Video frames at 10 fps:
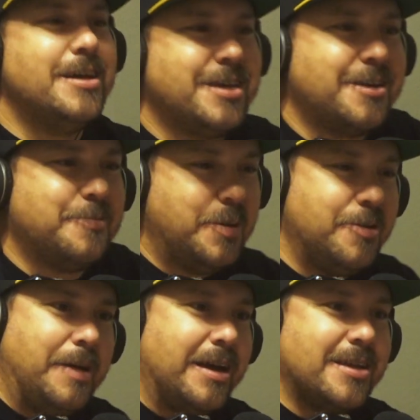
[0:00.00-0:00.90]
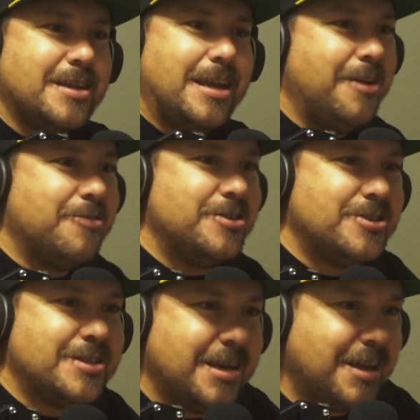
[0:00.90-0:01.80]
It's like, remember back in the day when you
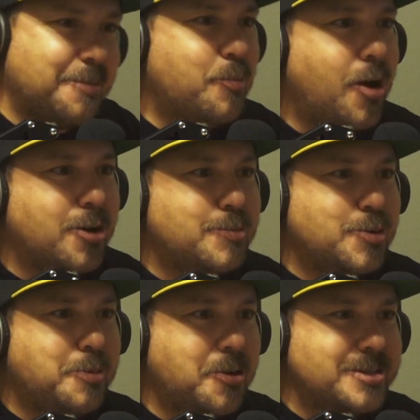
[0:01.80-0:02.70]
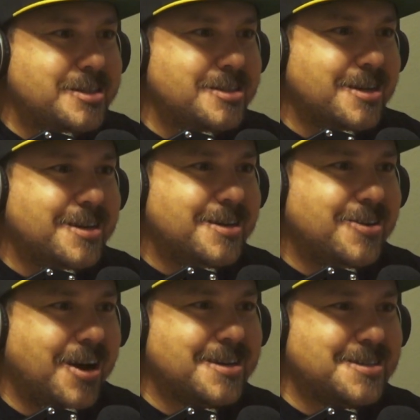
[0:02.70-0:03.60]
used to get like Marlboro points,
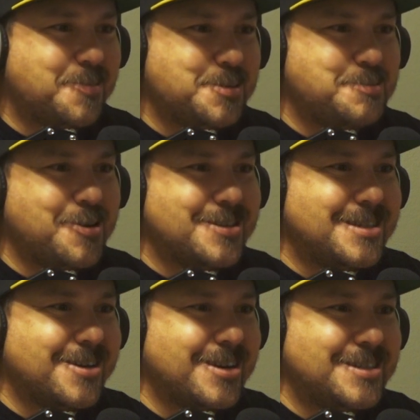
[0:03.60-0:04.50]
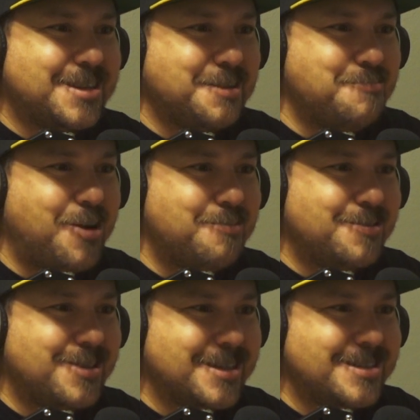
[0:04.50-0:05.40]
right? Because for smoking cigarettes, you get the Marlboro thing.